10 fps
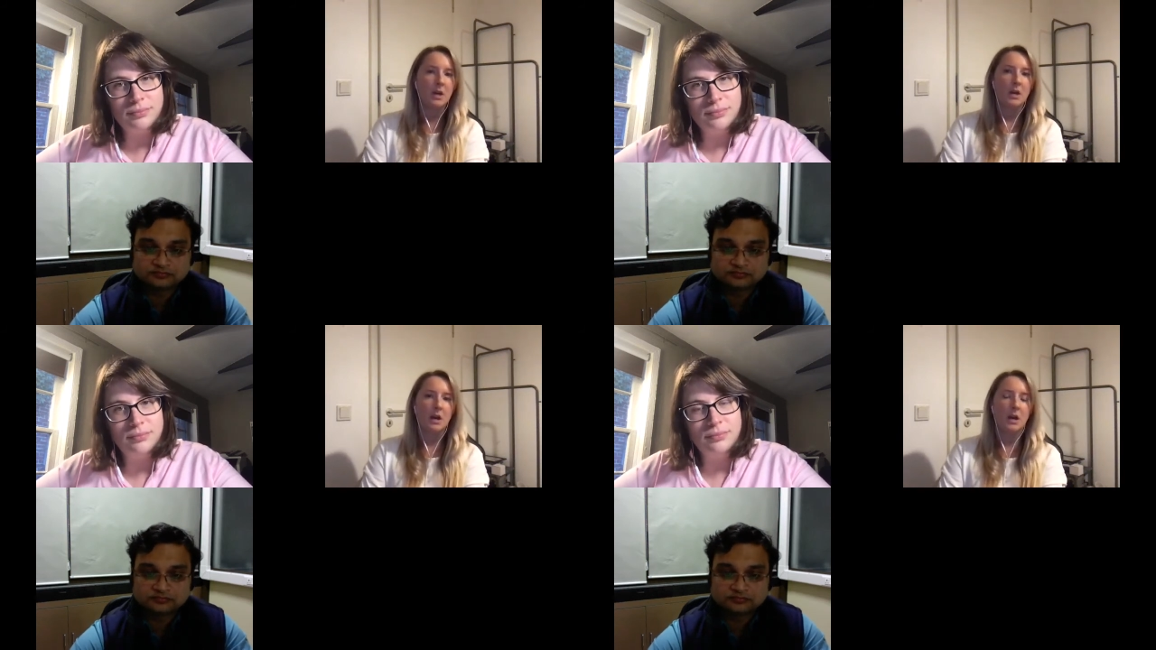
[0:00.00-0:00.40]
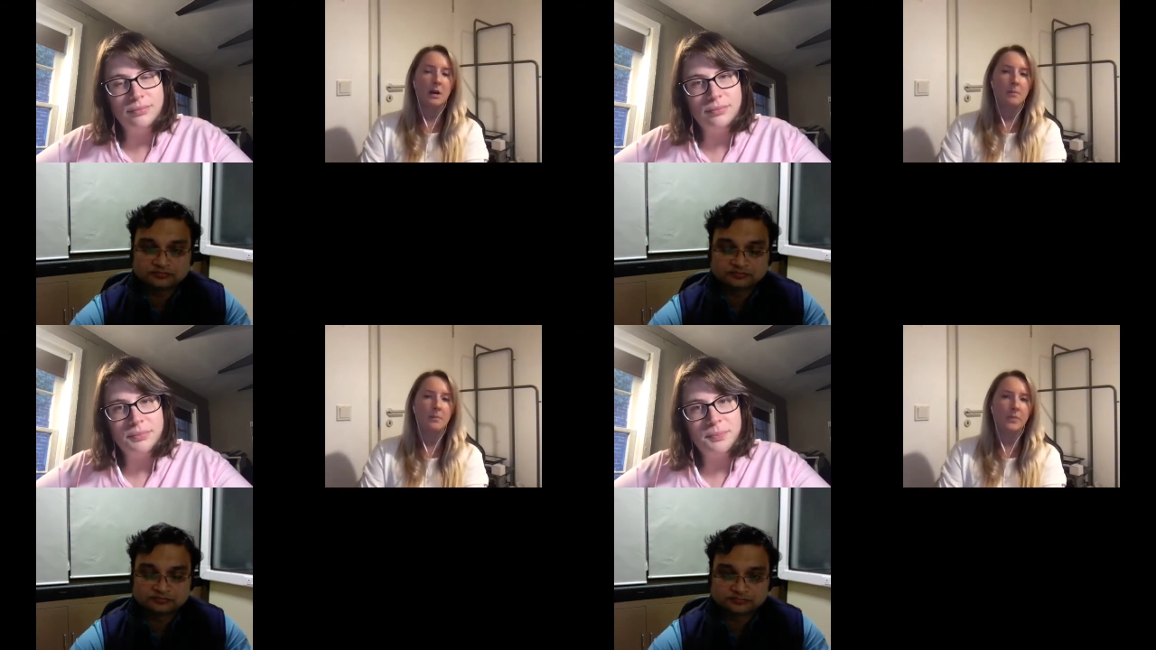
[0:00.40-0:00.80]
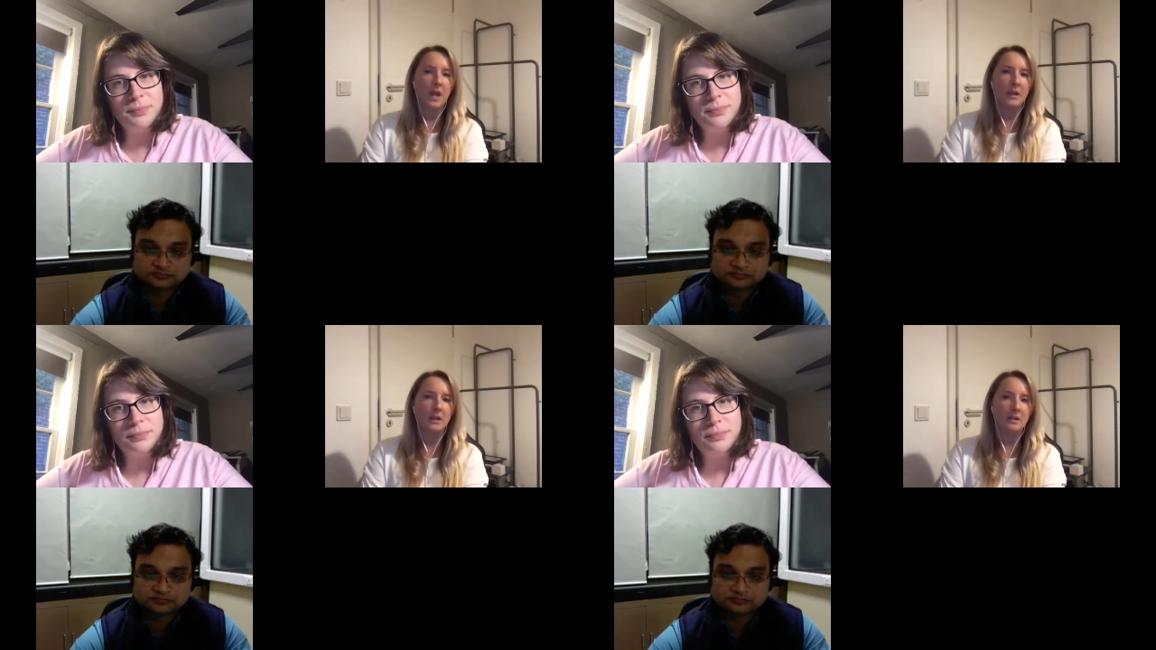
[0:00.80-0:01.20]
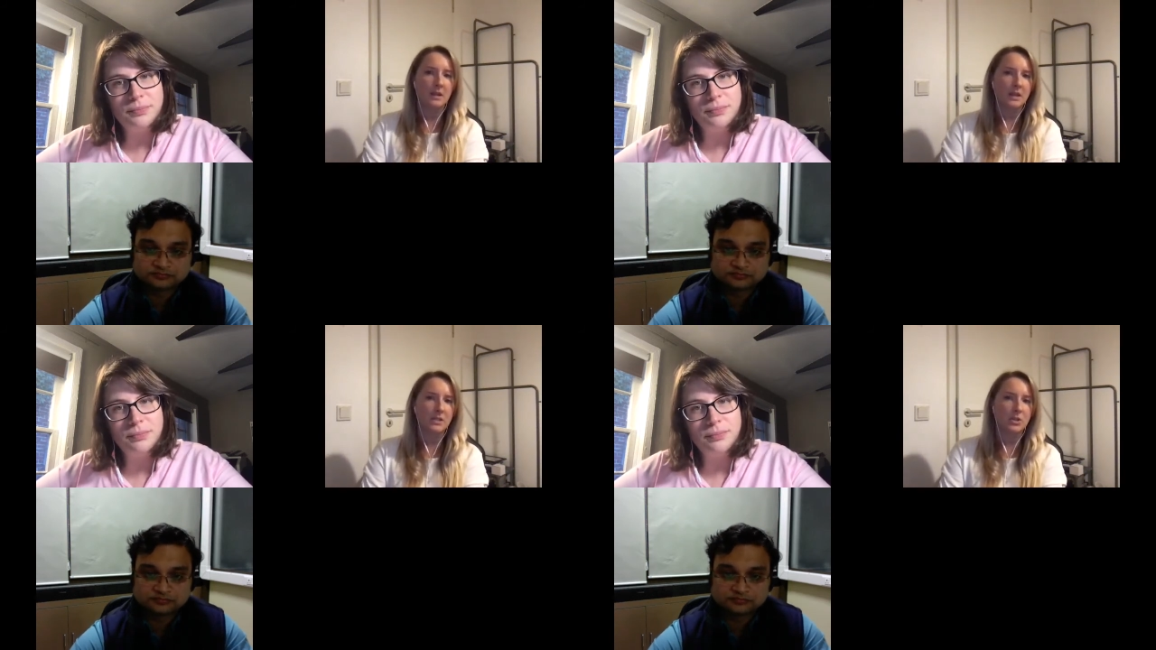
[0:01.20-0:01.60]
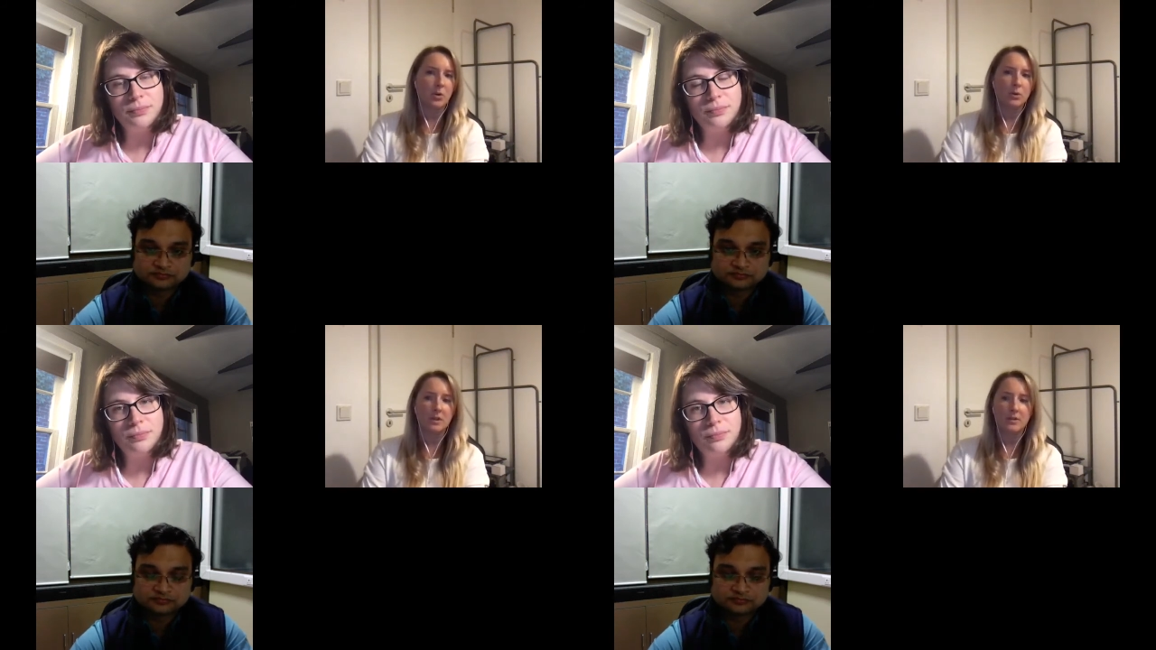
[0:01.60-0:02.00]
Speaker 1: And it's
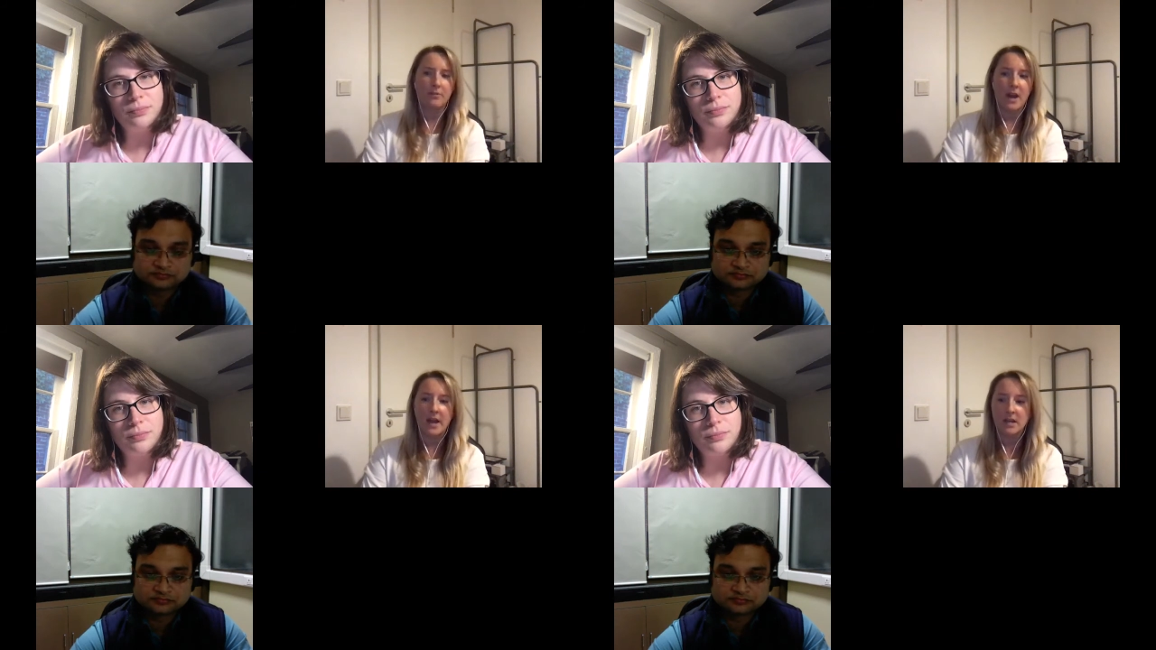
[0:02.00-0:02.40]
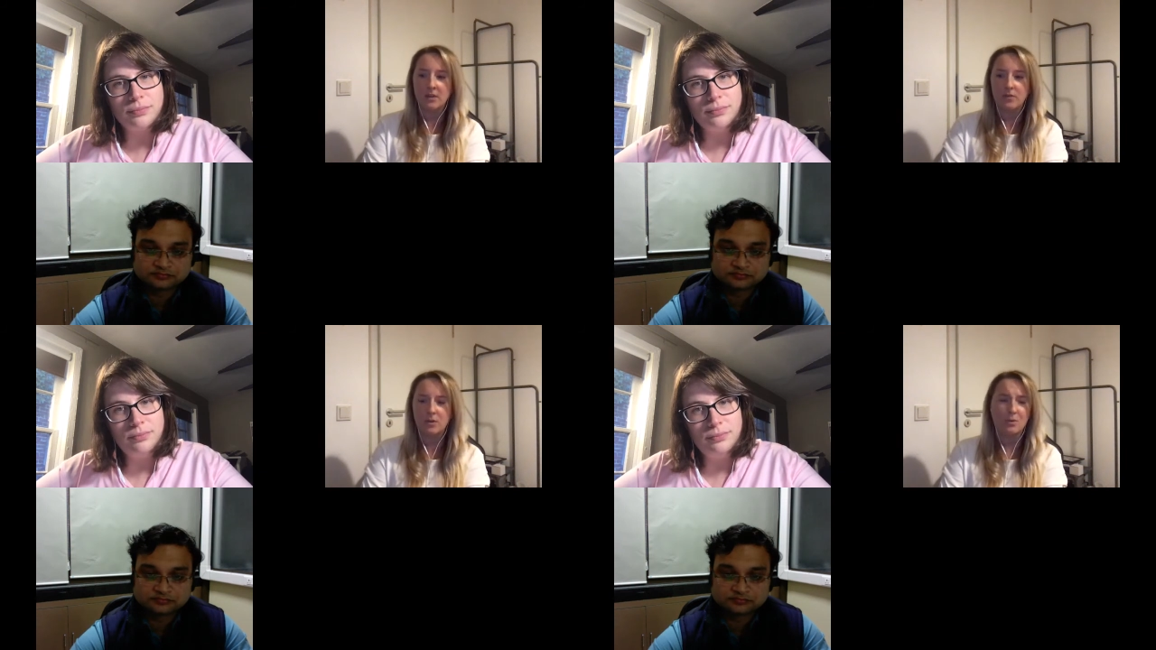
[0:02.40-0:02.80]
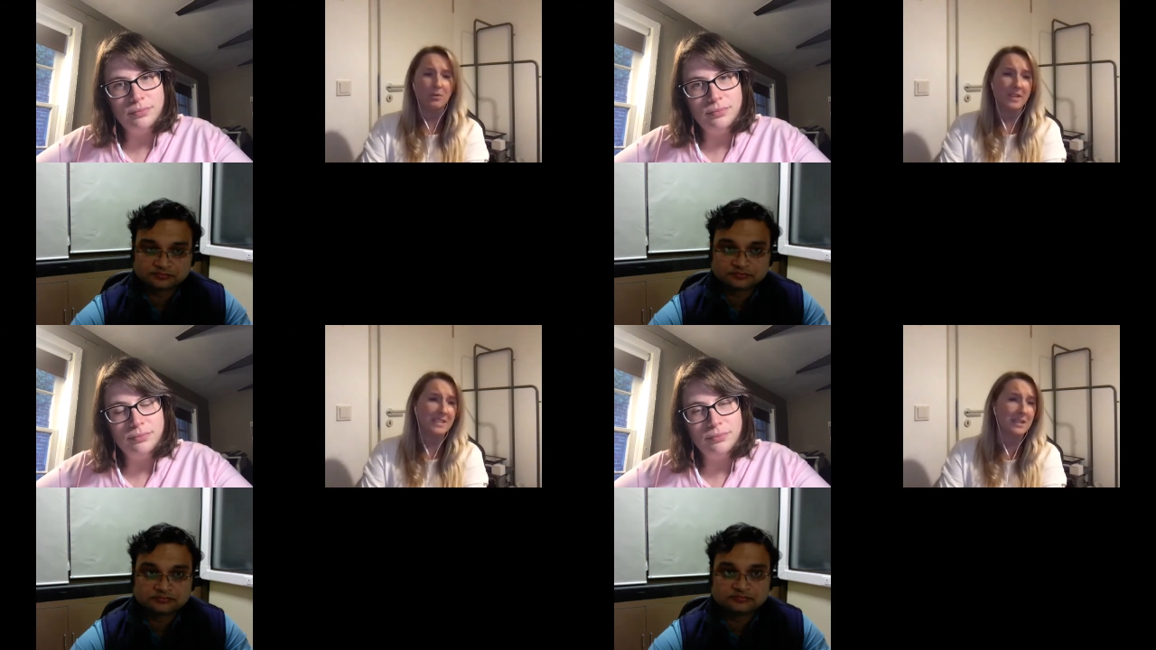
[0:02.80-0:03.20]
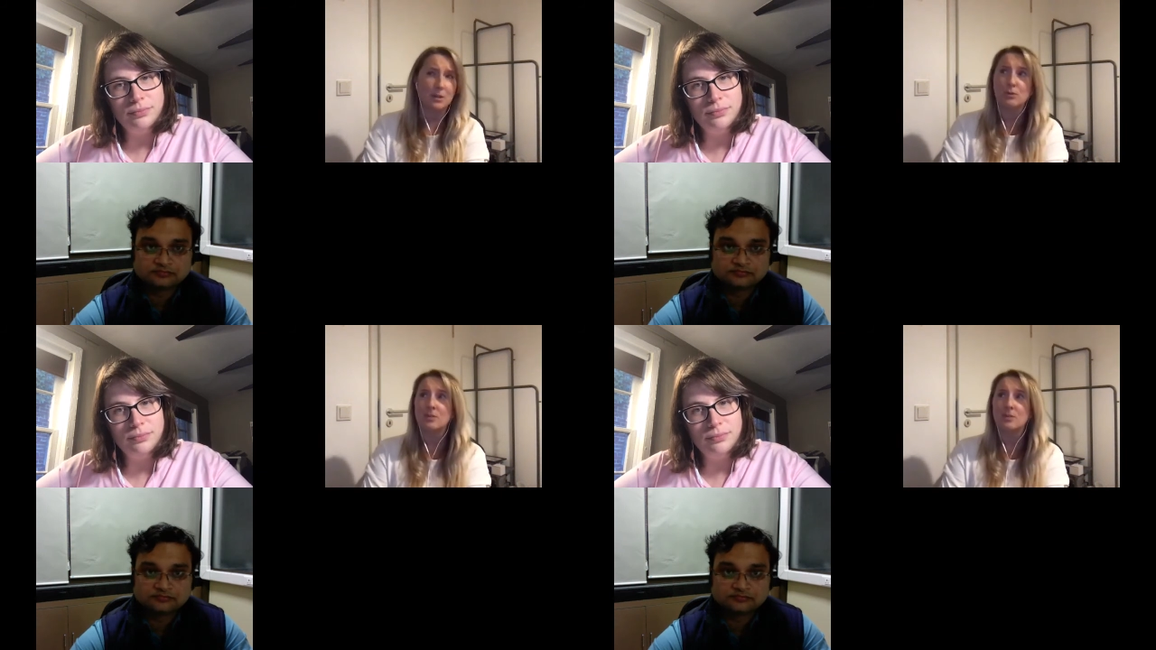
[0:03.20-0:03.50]
totally fine if you, let's say you